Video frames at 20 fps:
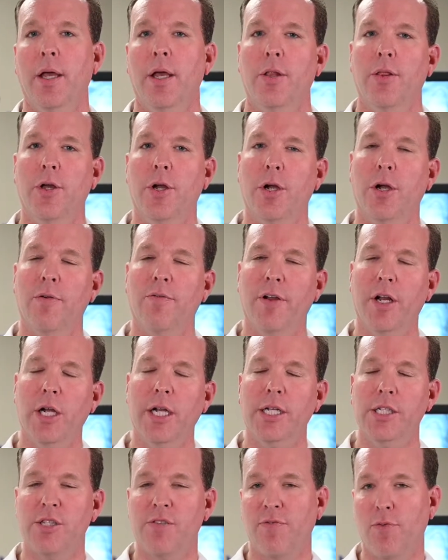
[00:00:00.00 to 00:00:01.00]
There are
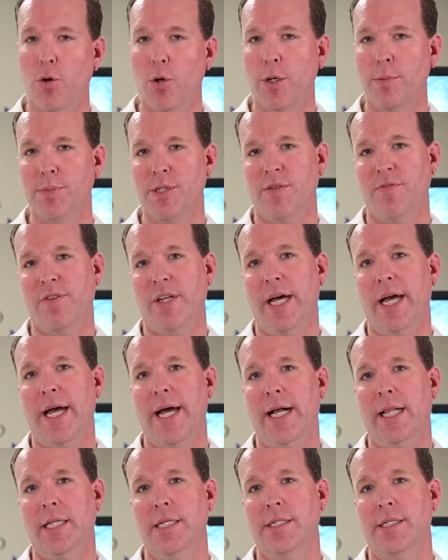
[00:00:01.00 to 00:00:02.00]
various forms of
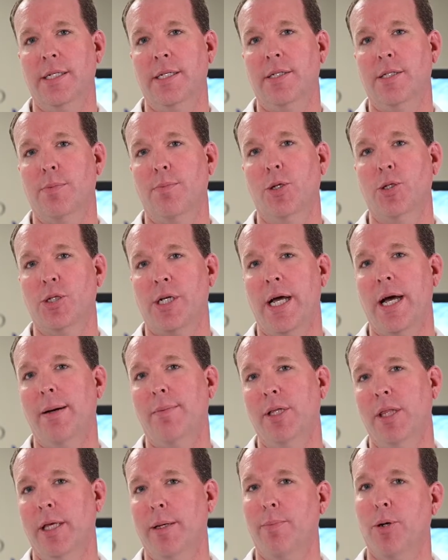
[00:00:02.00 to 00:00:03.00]
dialysis, most
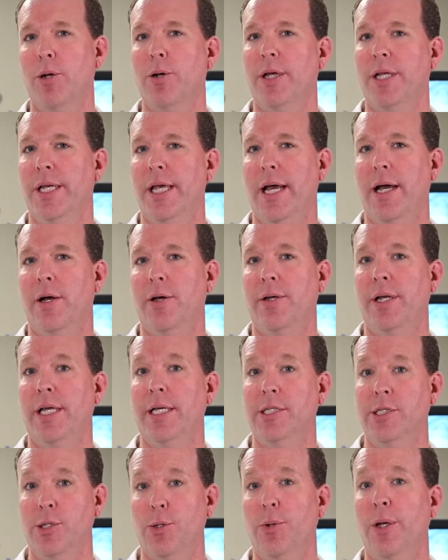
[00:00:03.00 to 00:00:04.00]
commonly broken down
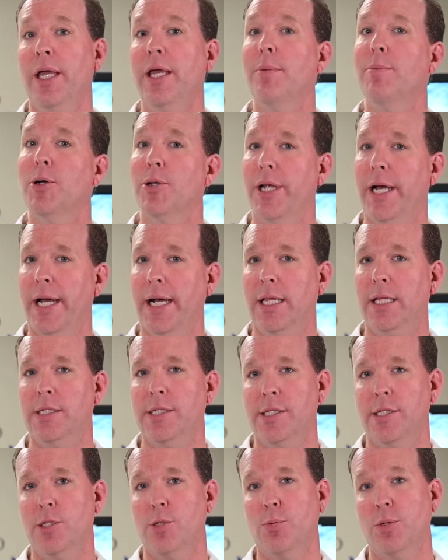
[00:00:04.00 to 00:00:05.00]
into
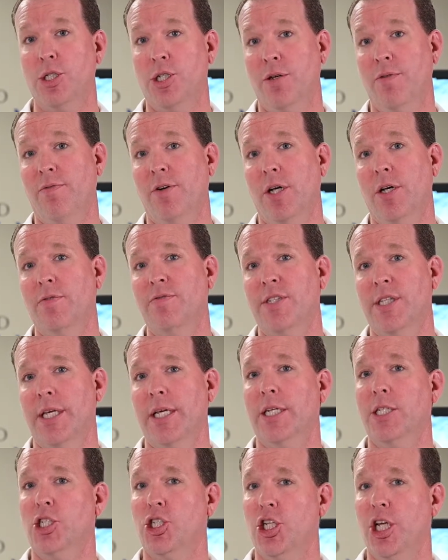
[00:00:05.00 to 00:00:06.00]
hemodialysis, which involves the
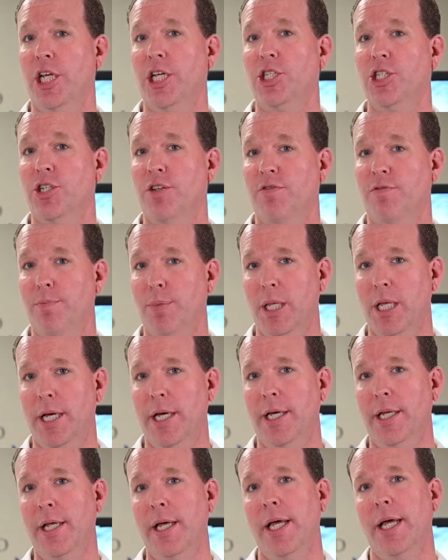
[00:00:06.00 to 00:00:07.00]
exchange of
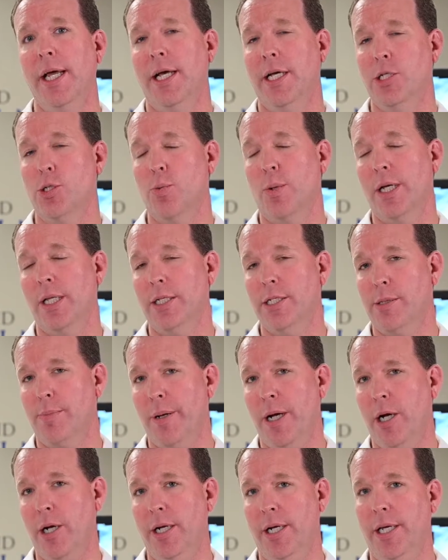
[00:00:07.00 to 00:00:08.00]
blood, as well as
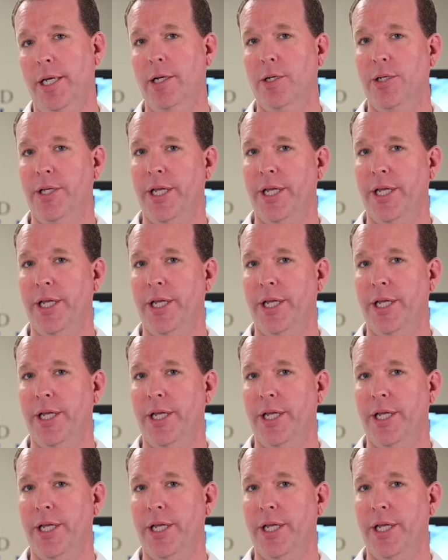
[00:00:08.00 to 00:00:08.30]
peritoneal